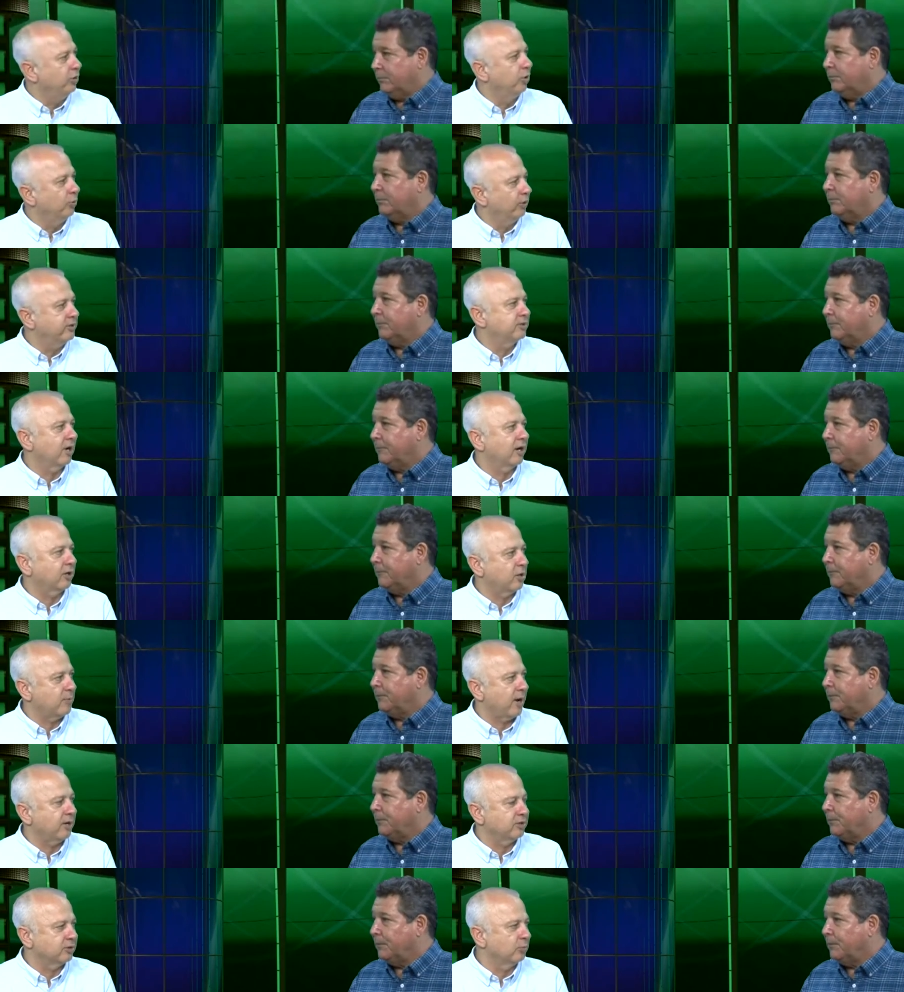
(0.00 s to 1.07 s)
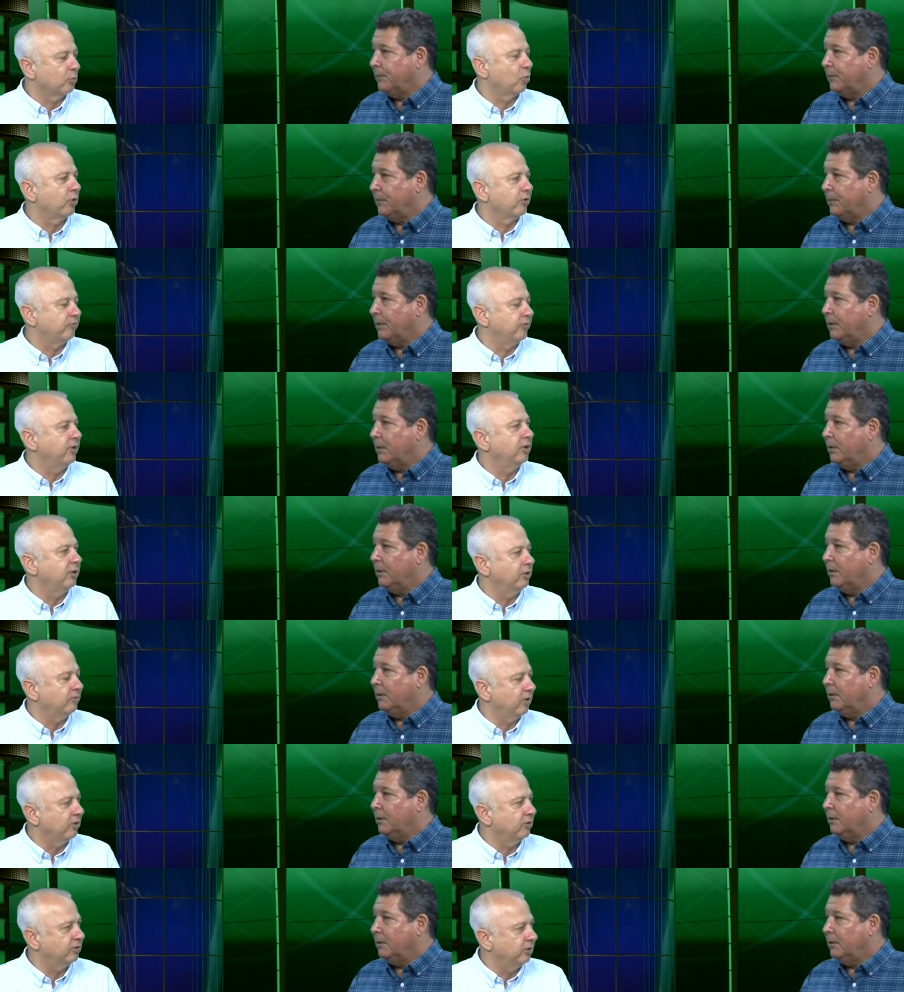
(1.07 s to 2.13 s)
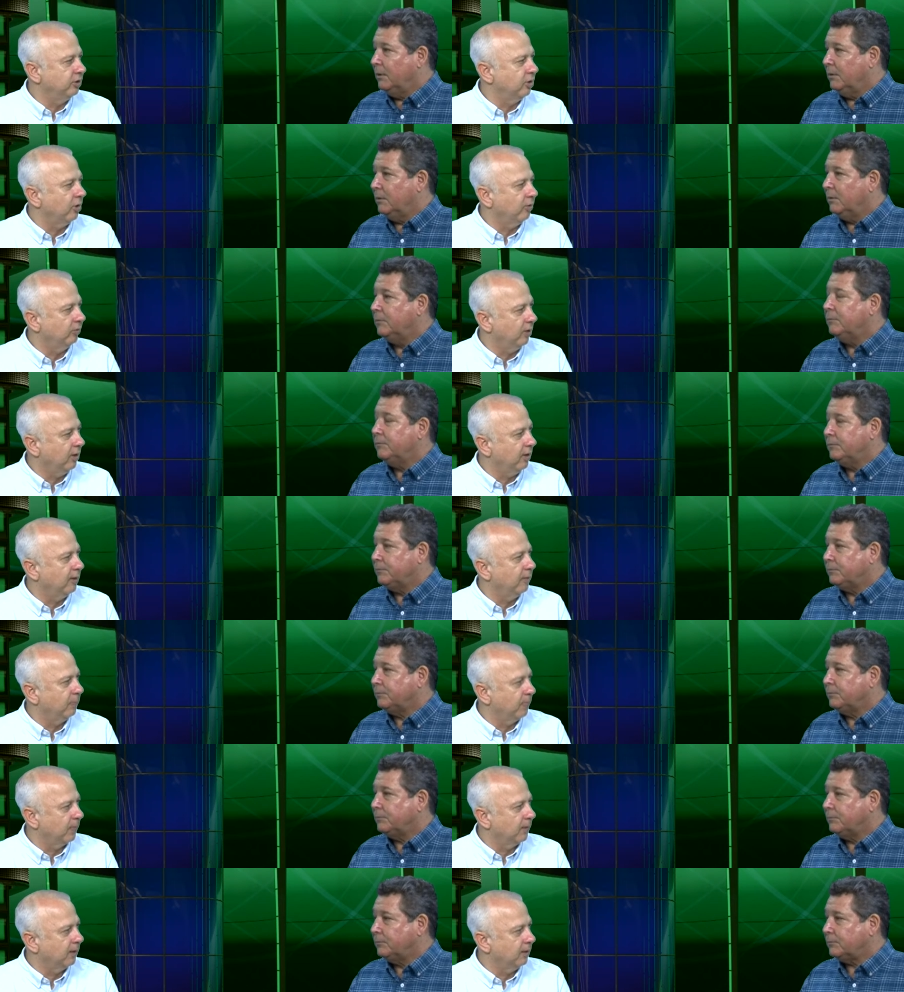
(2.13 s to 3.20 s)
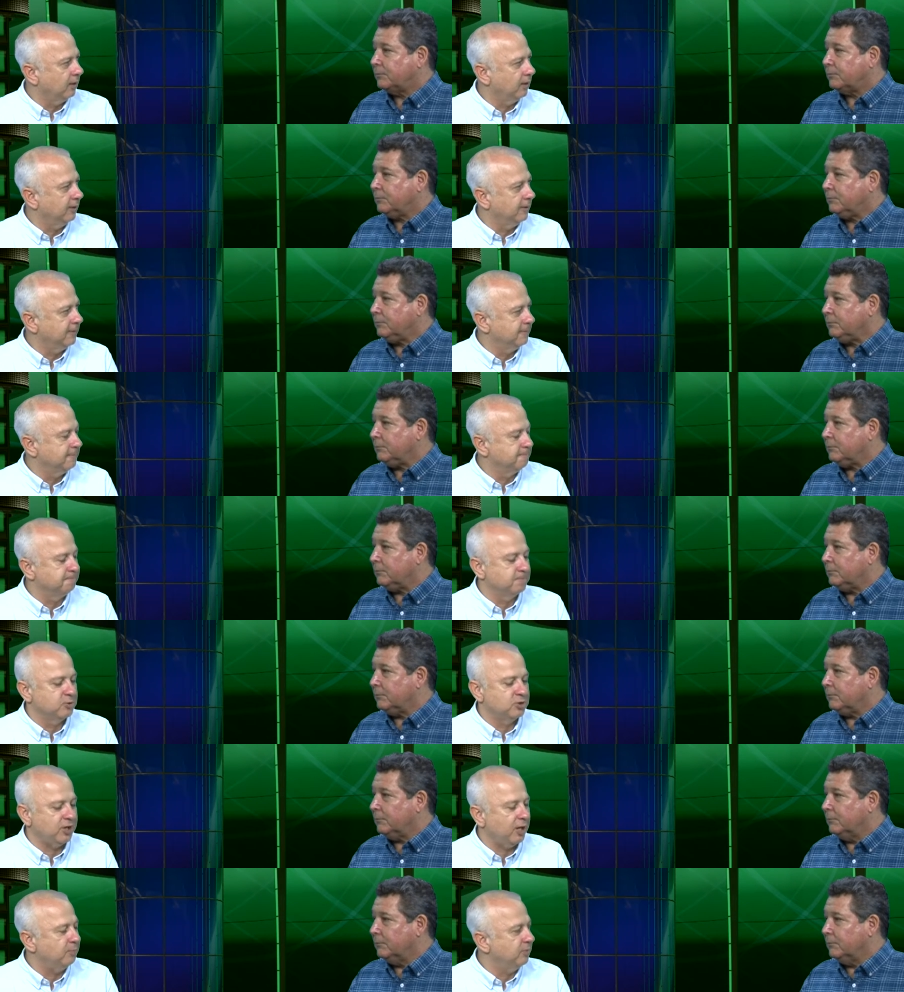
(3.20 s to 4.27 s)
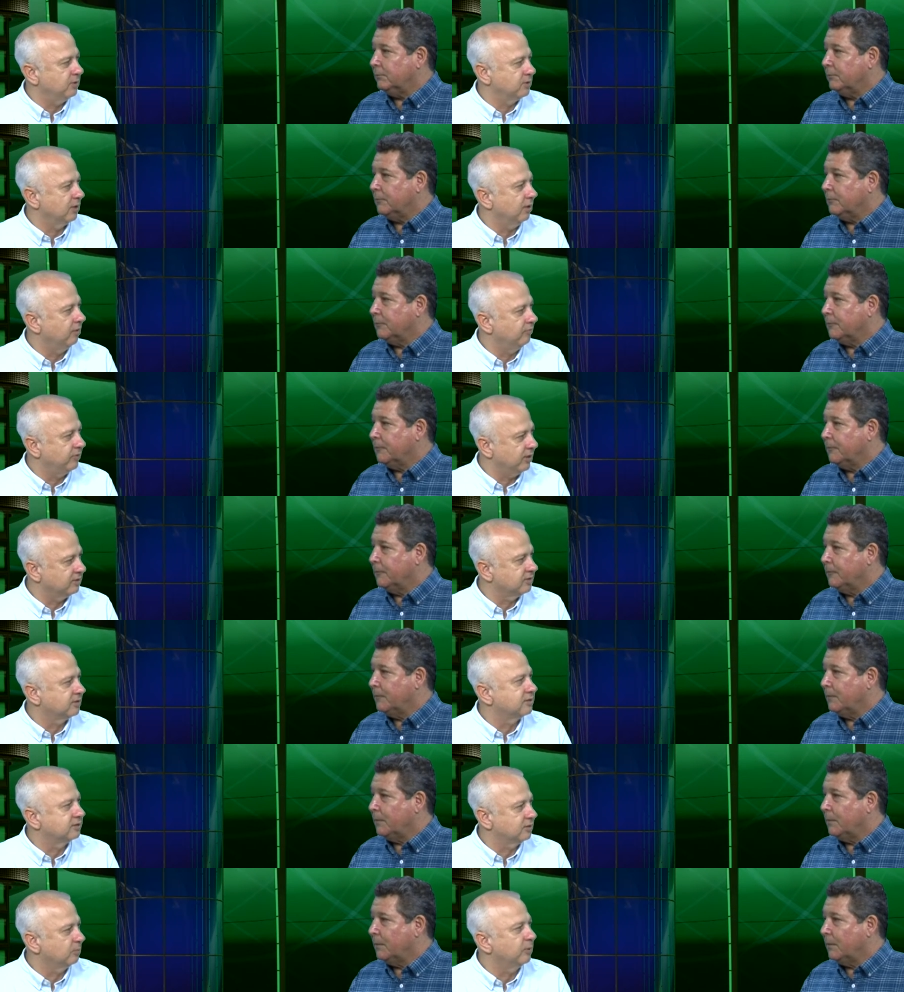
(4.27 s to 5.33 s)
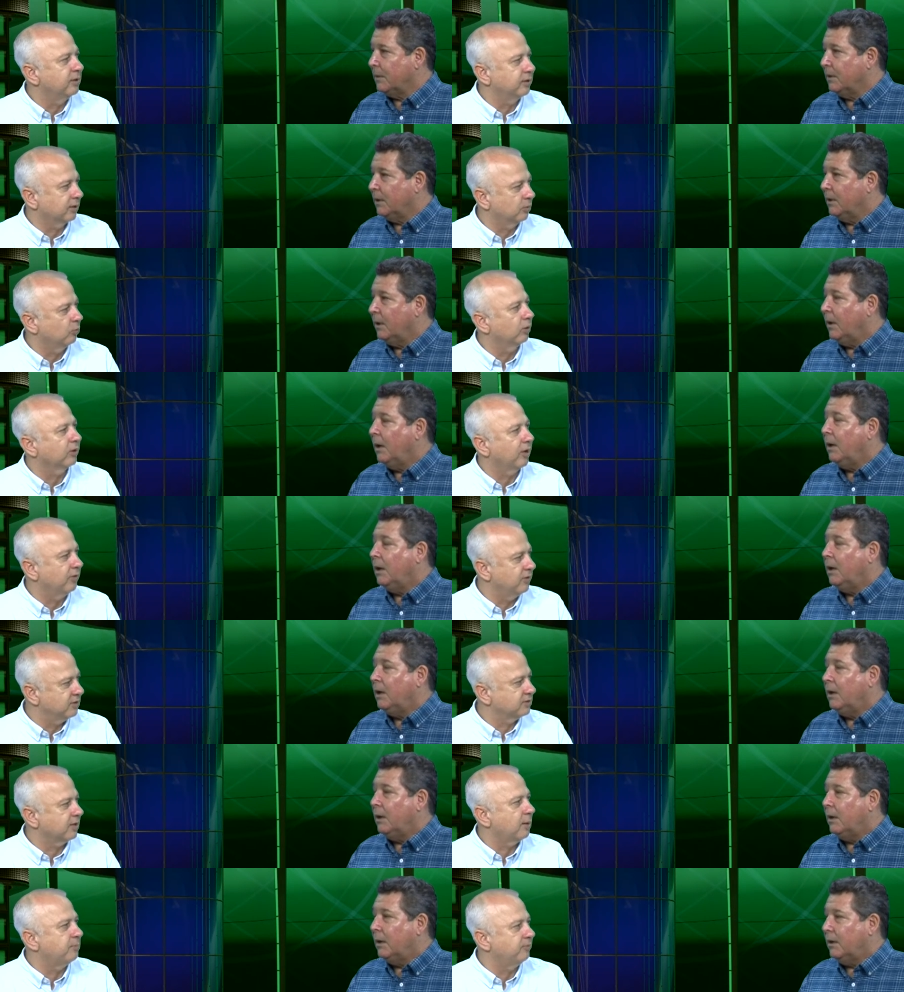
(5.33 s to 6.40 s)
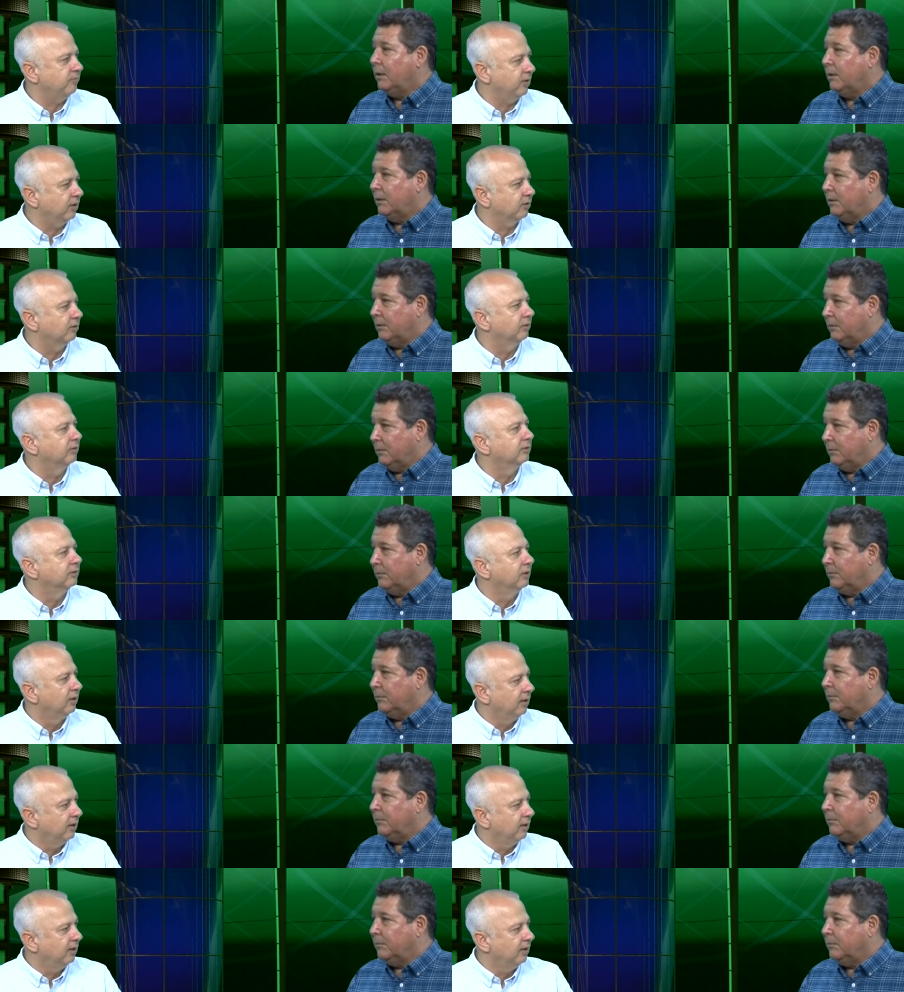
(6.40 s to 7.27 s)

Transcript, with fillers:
Speaker 1: you're really talking about is a more definitive under, you know, um, um, statement of, yes, this is somebody that can work on this type of vehicle